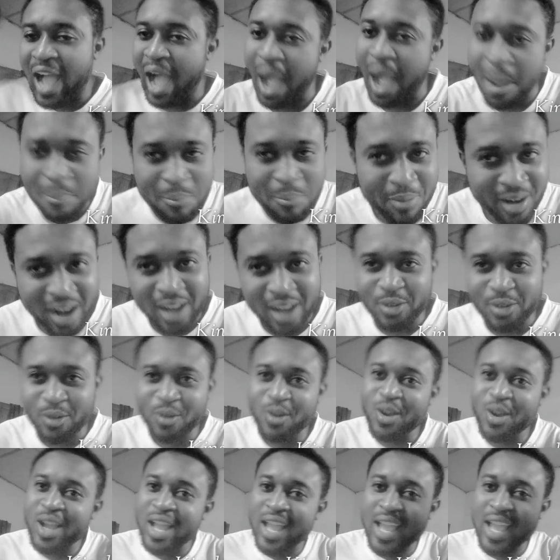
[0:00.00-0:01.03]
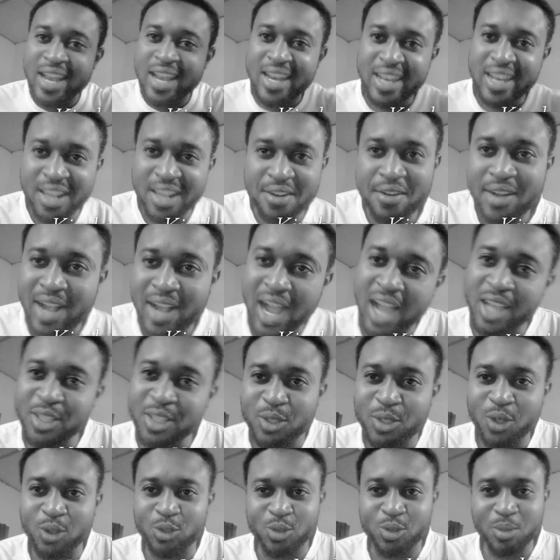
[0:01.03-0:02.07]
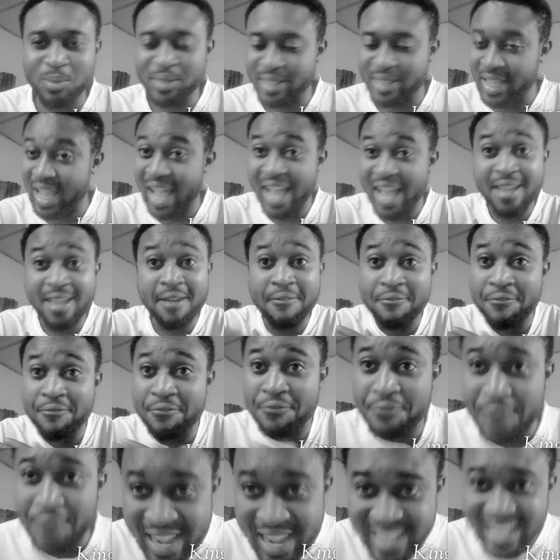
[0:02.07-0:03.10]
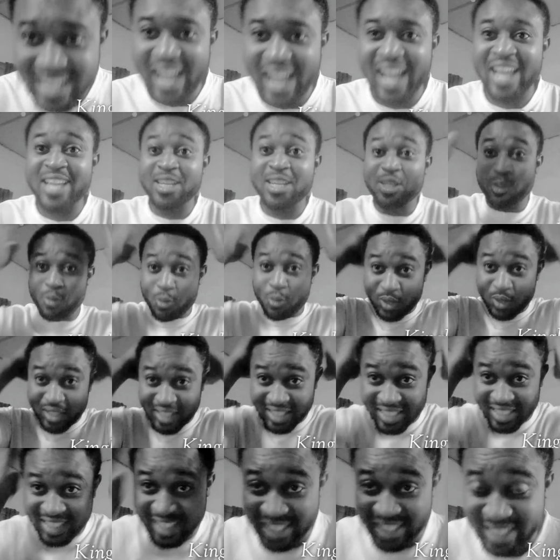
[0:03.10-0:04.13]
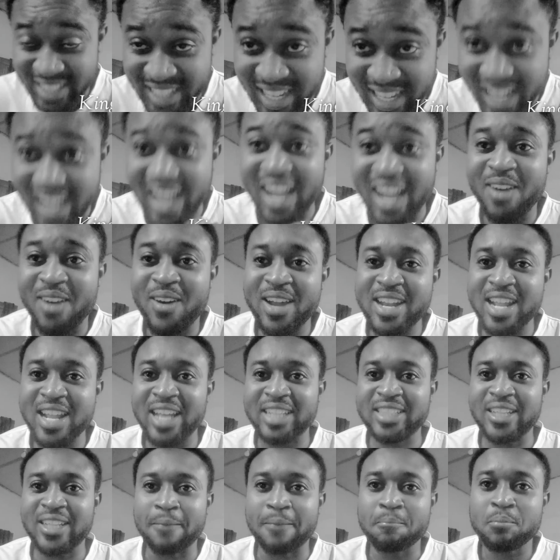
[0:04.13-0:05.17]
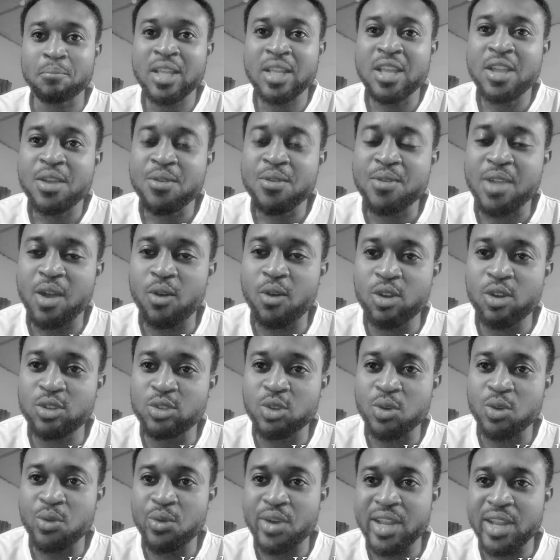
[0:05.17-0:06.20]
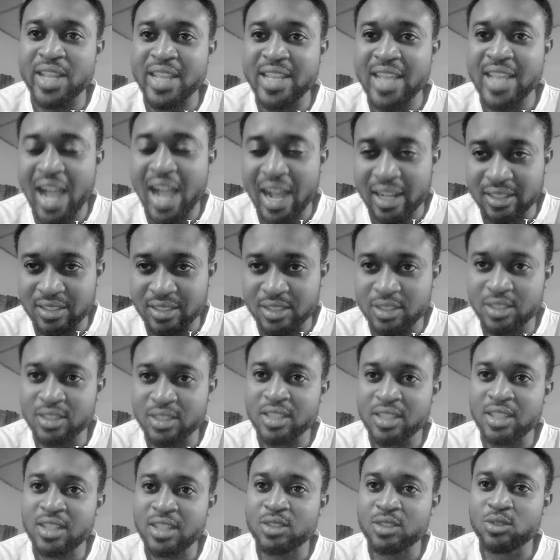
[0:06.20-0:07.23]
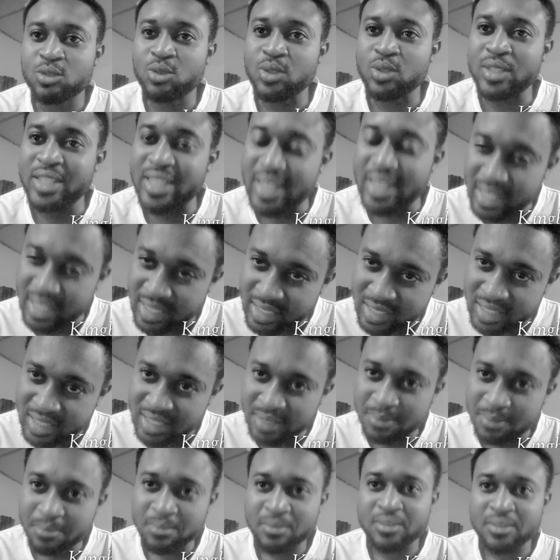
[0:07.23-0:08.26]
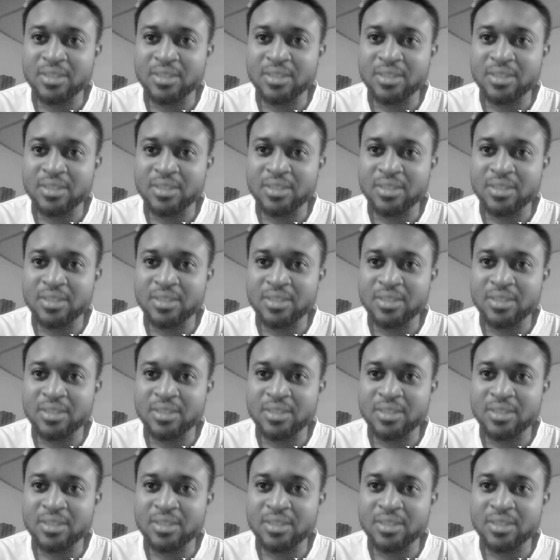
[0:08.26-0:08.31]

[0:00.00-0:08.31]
Amerado and Lyrical Joe to be say, I am fire. And you what do you say? We are going to react to this